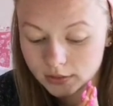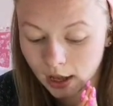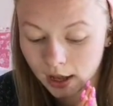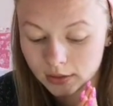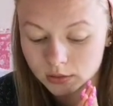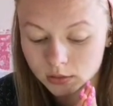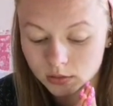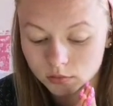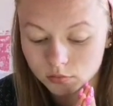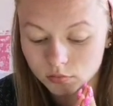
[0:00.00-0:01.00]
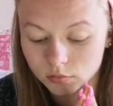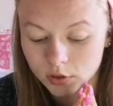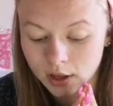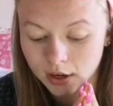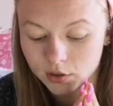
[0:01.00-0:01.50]
Then
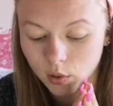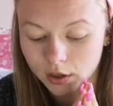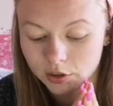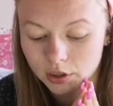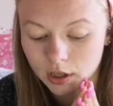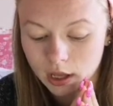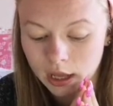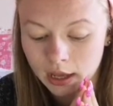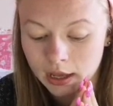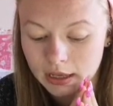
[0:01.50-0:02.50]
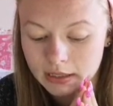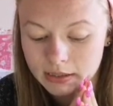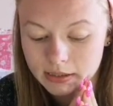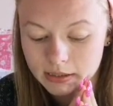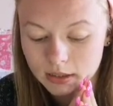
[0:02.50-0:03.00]
next question
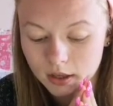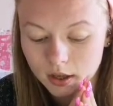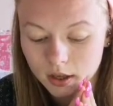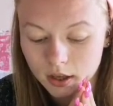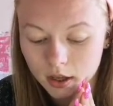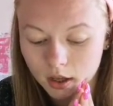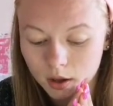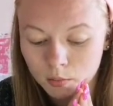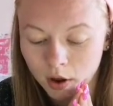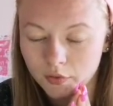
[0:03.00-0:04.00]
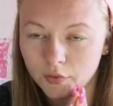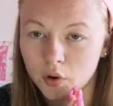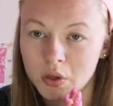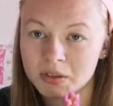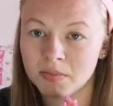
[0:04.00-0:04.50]
is my
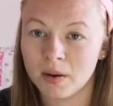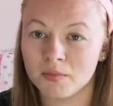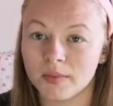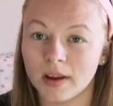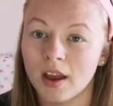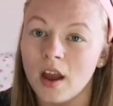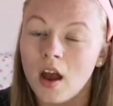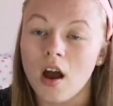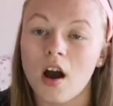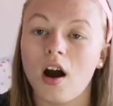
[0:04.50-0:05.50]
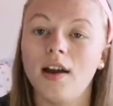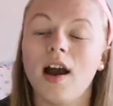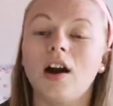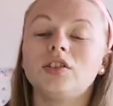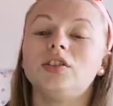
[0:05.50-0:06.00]
first memory. I
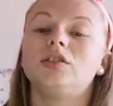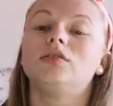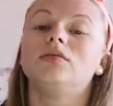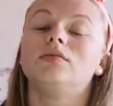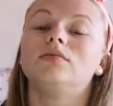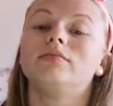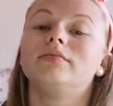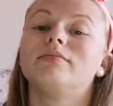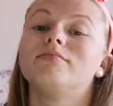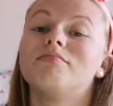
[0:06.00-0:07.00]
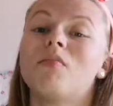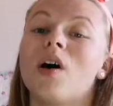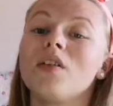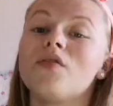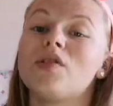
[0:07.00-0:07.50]
actually
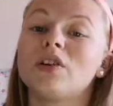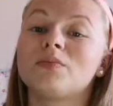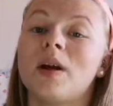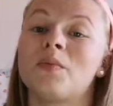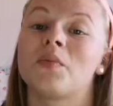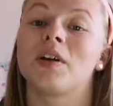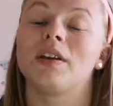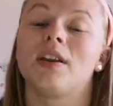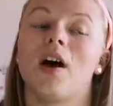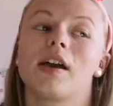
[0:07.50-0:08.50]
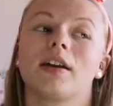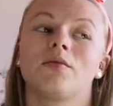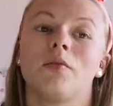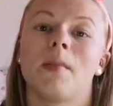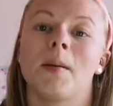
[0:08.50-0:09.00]
my first memory that I
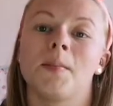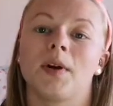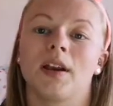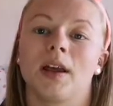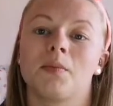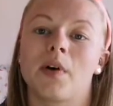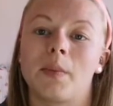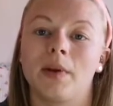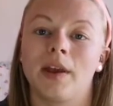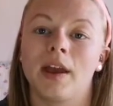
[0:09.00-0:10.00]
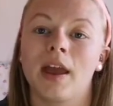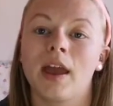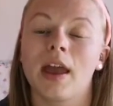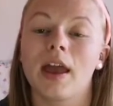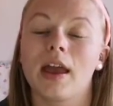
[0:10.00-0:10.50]
can remember like properly
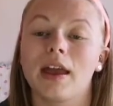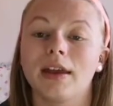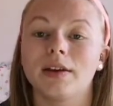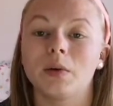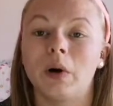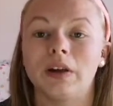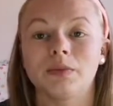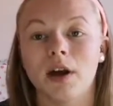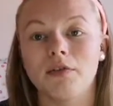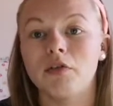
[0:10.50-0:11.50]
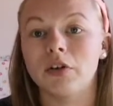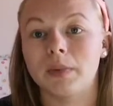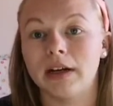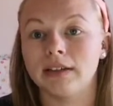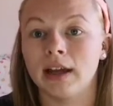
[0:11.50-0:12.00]
was my
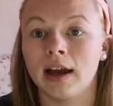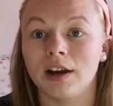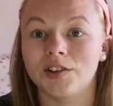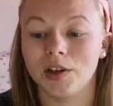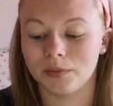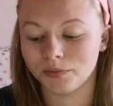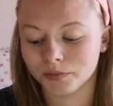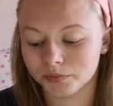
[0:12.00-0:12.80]
first birthday actually.